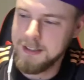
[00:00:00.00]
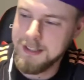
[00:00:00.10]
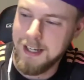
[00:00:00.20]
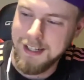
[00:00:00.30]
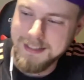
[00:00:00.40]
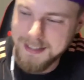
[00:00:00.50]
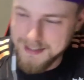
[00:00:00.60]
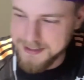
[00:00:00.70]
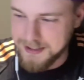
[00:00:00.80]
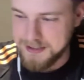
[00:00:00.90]
Is that
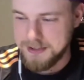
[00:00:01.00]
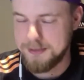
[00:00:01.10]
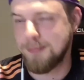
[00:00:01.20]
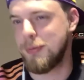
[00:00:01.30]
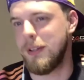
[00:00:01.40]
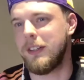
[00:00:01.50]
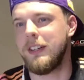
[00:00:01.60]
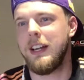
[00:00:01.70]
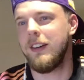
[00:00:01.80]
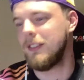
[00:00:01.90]
hindsight? Because he's pretty good
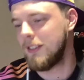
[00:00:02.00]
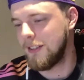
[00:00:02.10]
now?